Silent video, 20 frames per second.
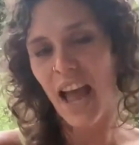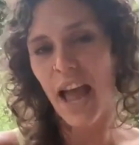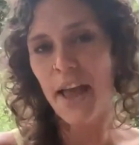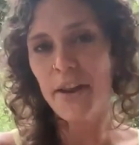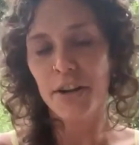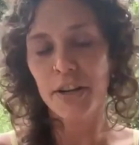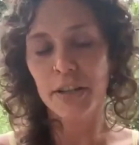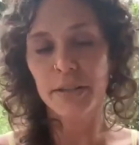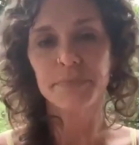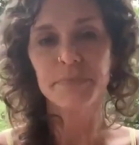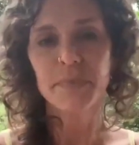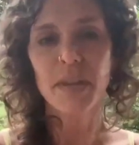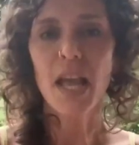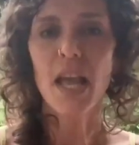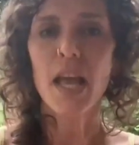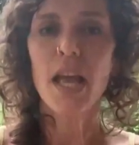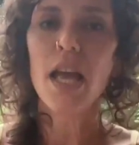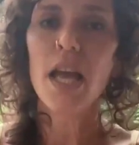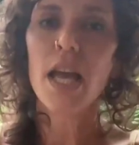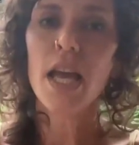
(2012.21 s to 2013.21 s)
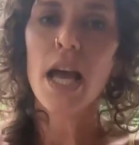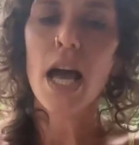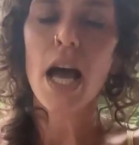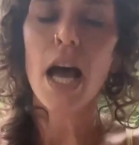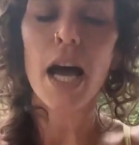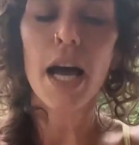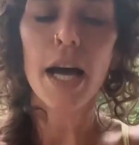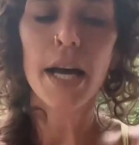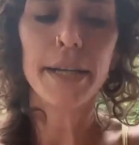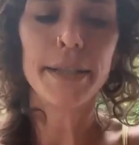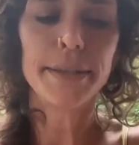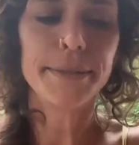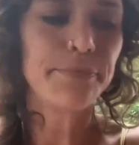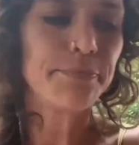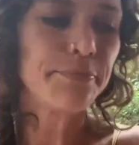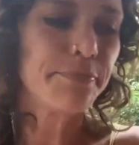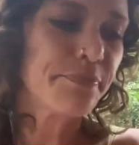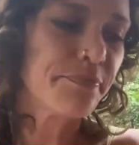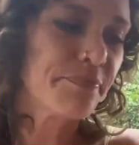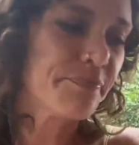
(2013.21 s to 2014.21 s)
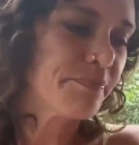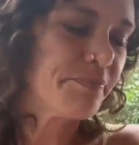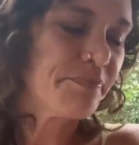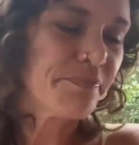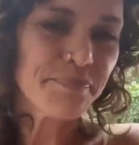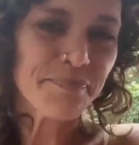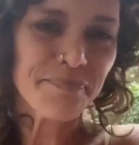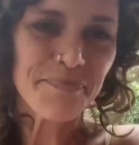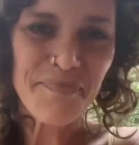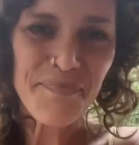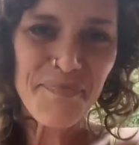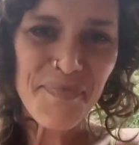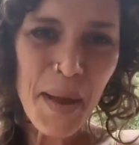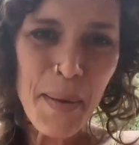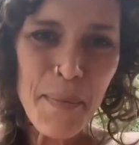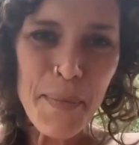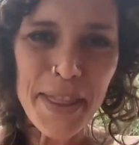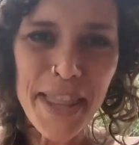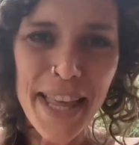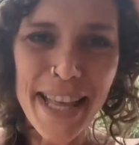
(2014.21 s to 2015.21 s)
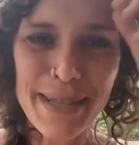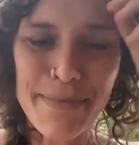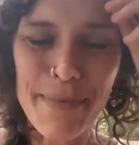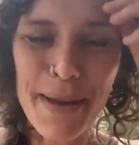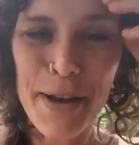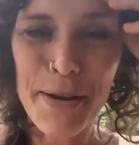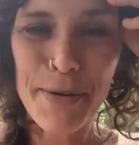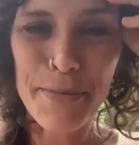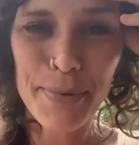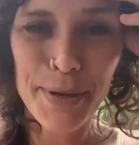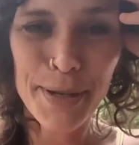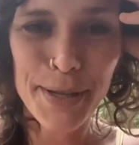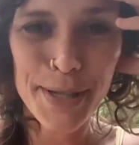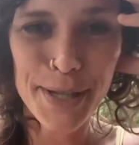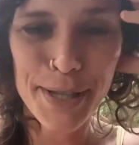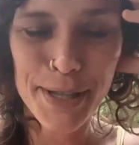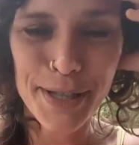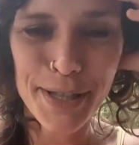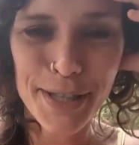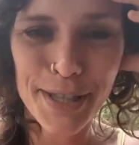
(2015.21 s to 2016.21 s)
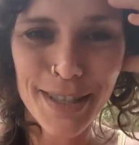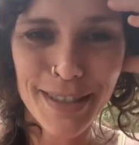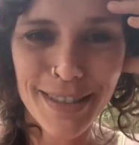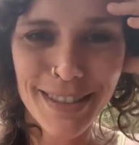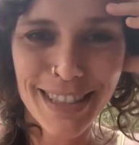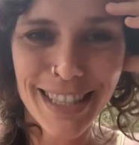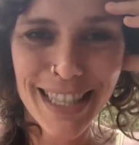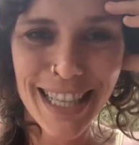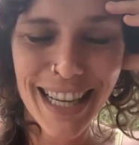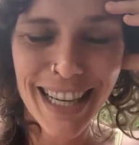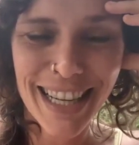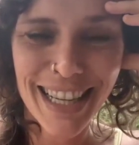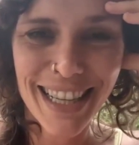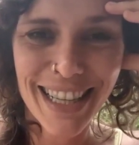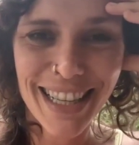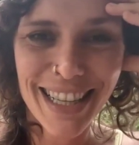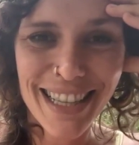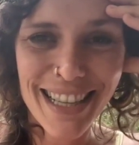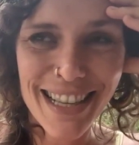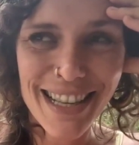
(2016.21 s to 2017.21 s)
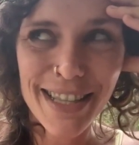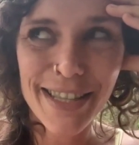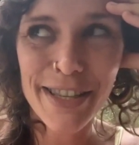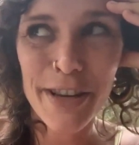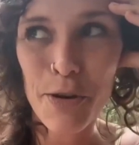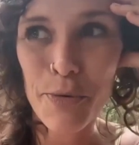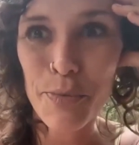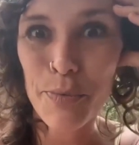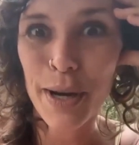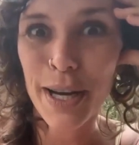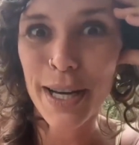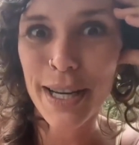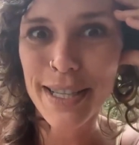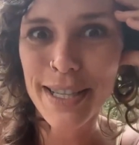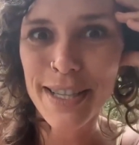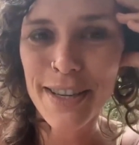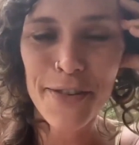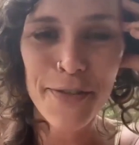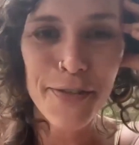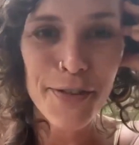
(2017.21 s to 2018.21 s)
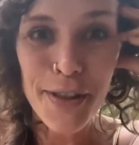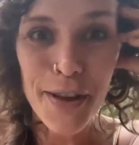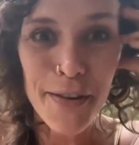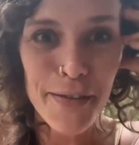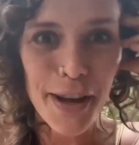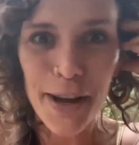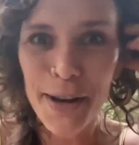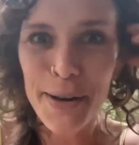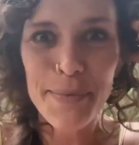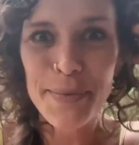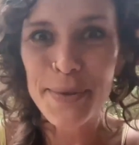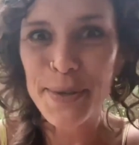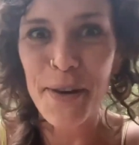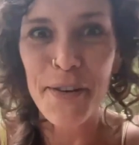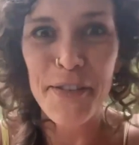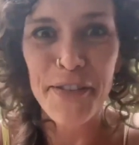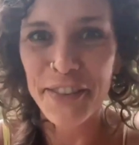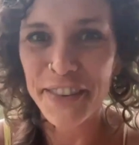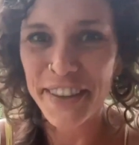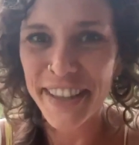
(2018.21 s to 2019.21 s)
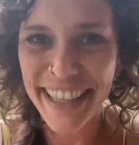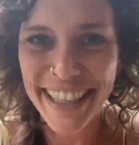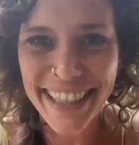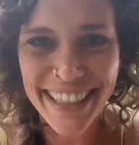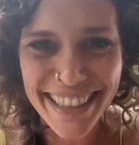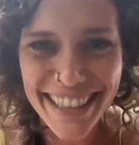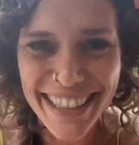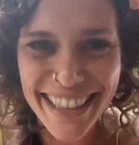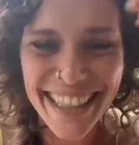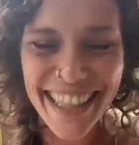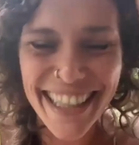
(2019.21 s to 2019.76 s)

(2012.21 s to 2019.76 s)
I don't know. Um, but that's my own personal soapbox. So if you love condoms, go for it.